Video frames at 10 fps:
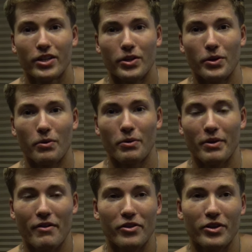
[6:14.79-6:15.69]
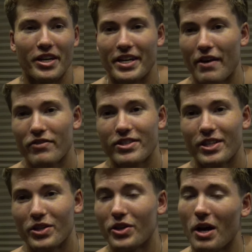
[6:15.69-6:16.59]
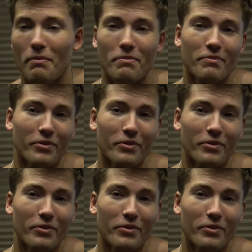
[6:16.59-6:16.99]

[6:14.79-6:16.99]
You know, and whenever you're in a deficit, you're not